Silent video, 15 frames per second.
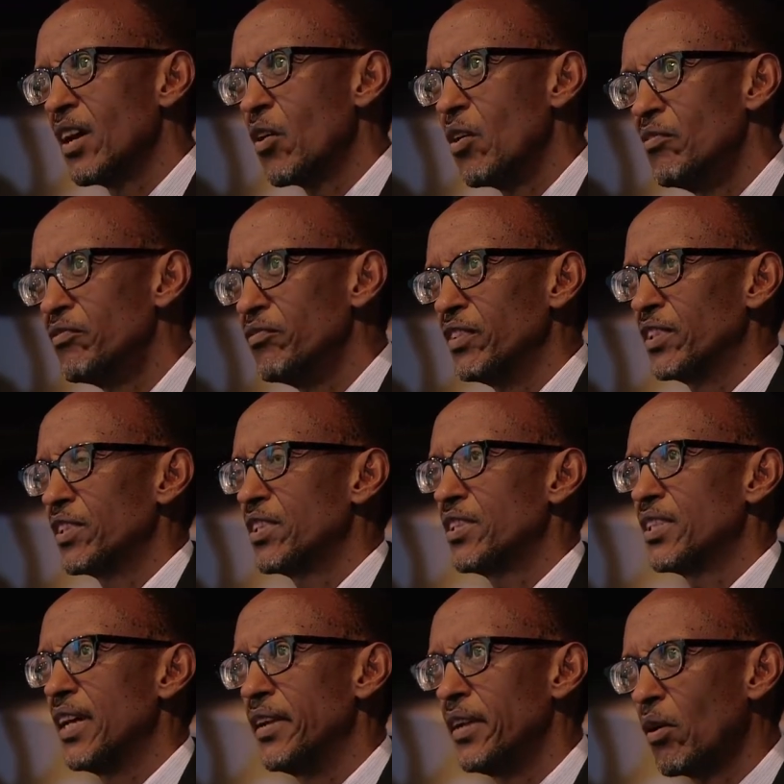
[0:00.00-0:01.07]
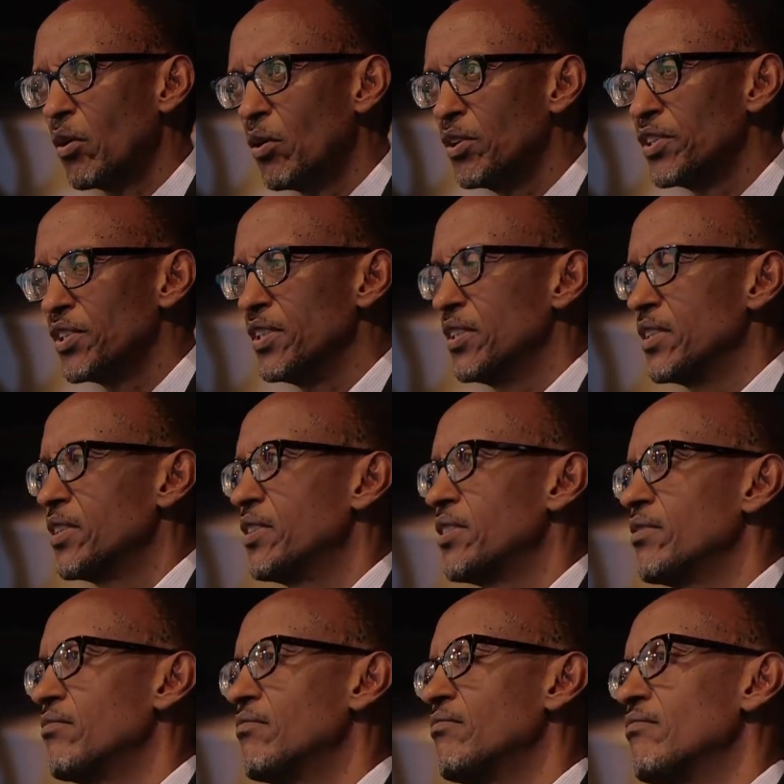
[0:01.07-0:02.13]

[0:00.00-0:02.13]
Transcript: conflicts and the causes,